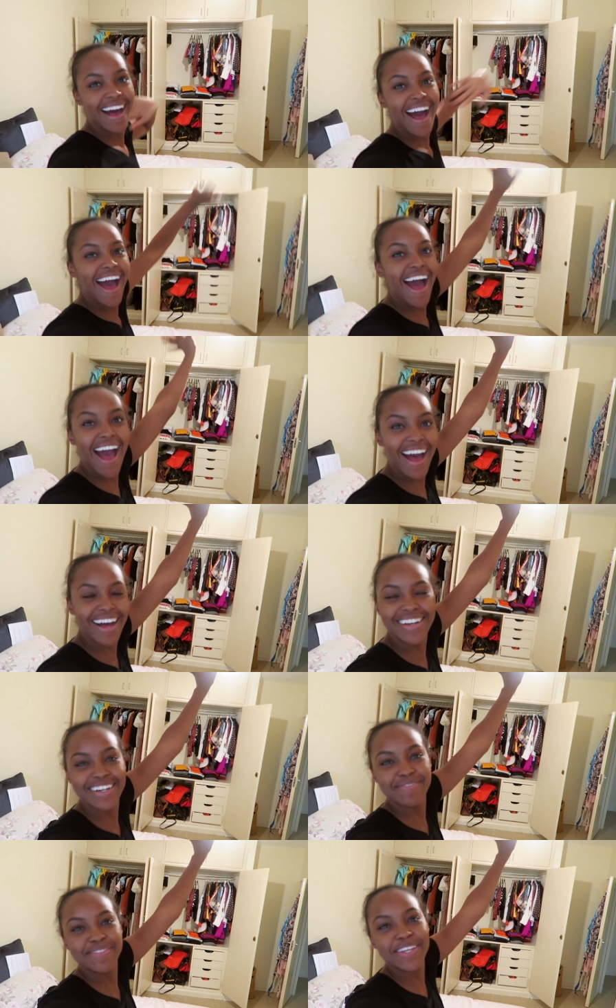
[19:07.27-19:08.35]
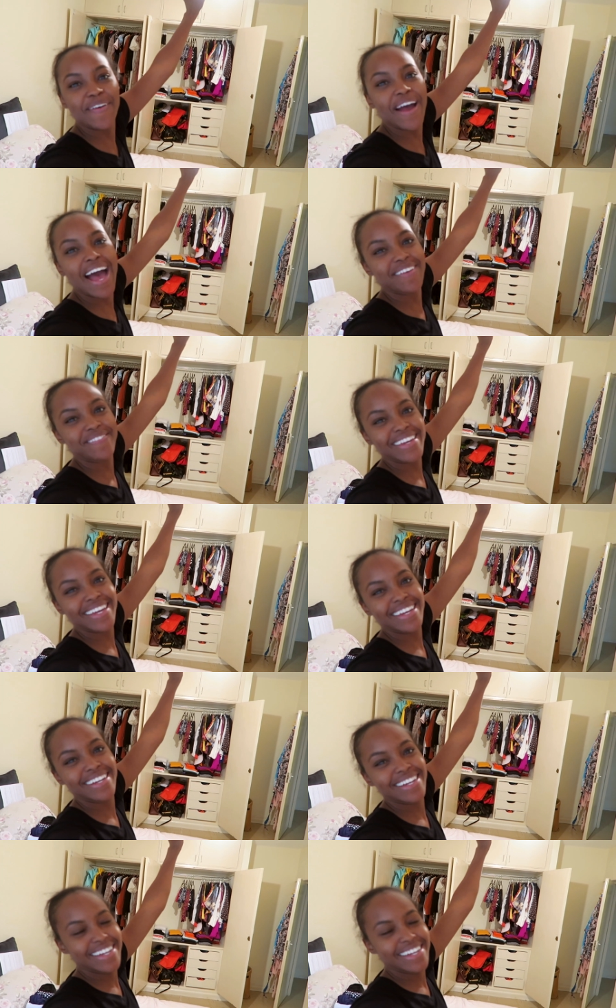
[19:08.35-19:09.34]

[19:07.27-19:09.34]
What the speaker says: Ah, I'm so happy.